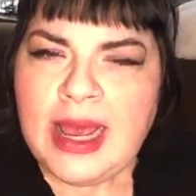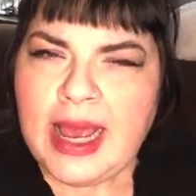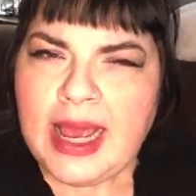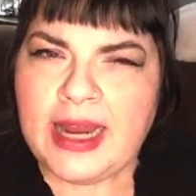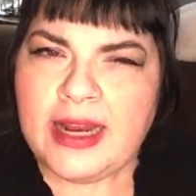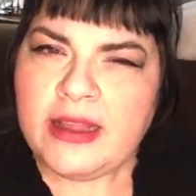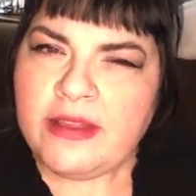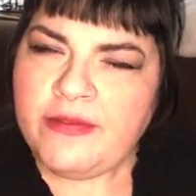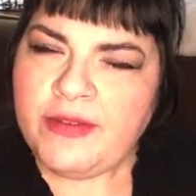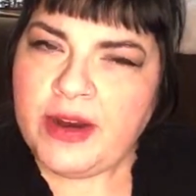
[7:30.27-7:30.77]
And
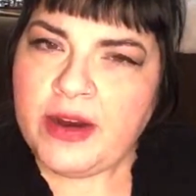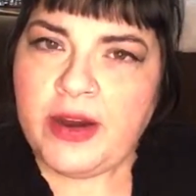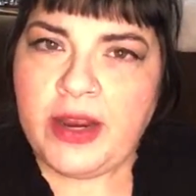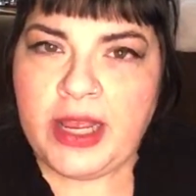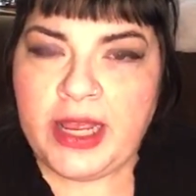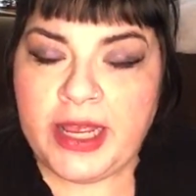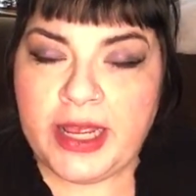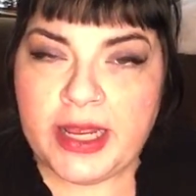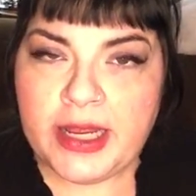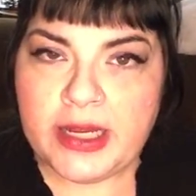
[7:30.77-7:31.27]
at the
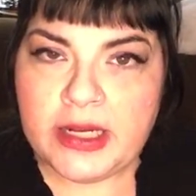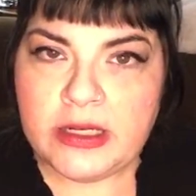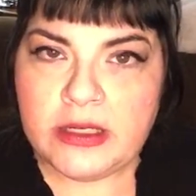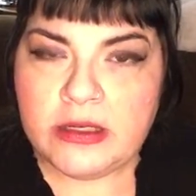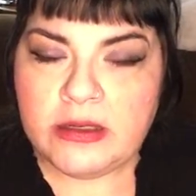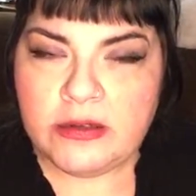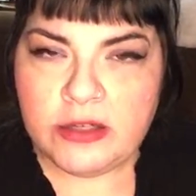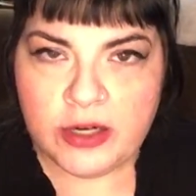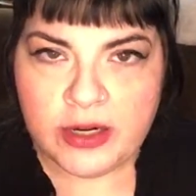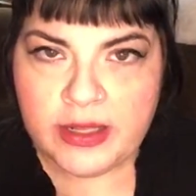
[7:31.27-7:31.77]
very end,
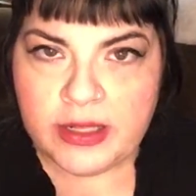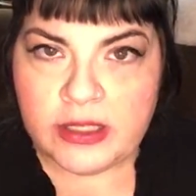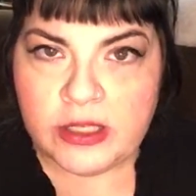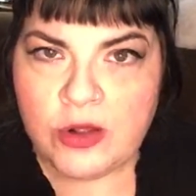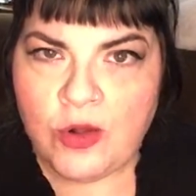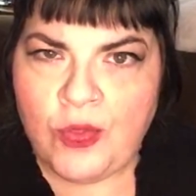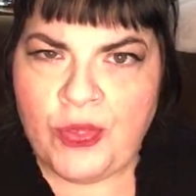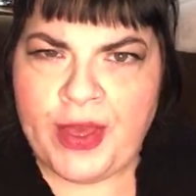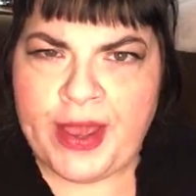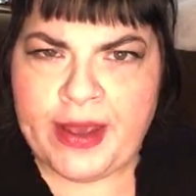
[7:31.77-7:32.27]
during this
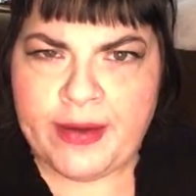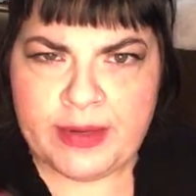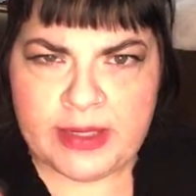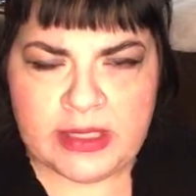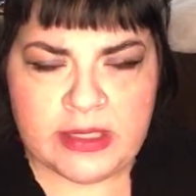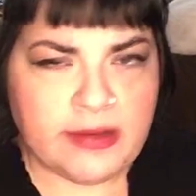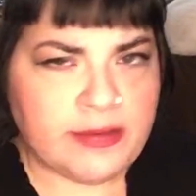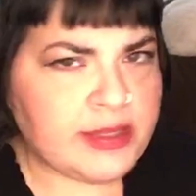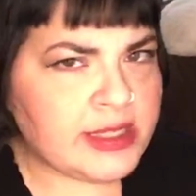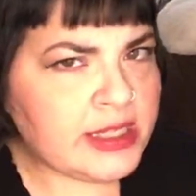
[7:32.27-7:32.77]
whole thing, I
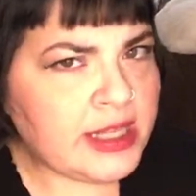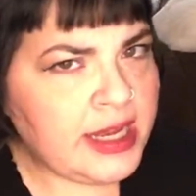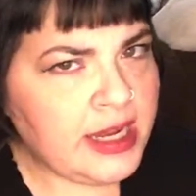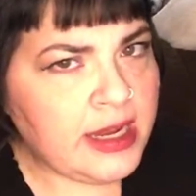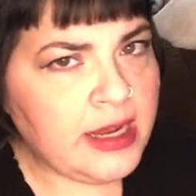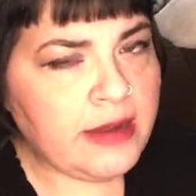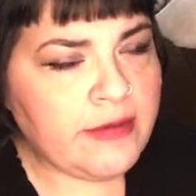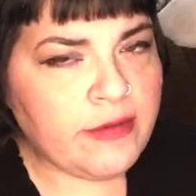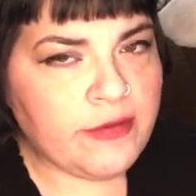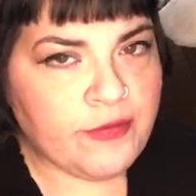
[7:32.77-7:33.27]
was
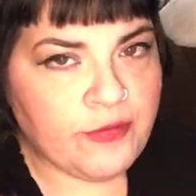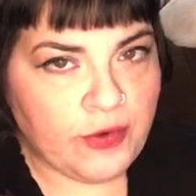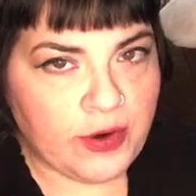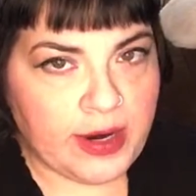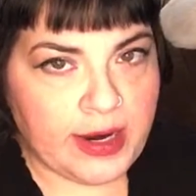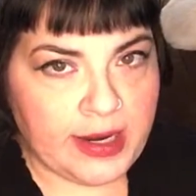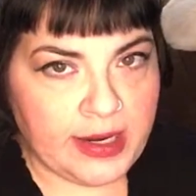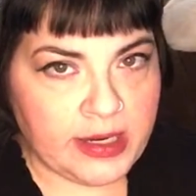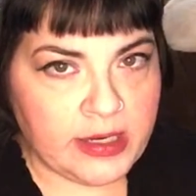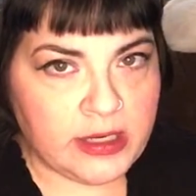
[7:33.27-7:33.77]
thinking of a
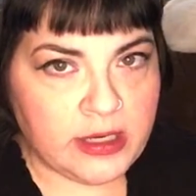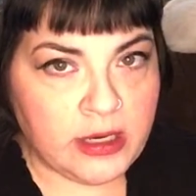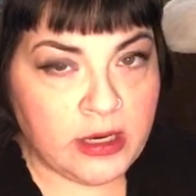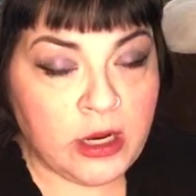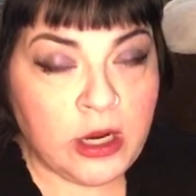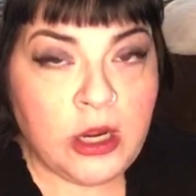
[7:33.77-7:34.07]
friend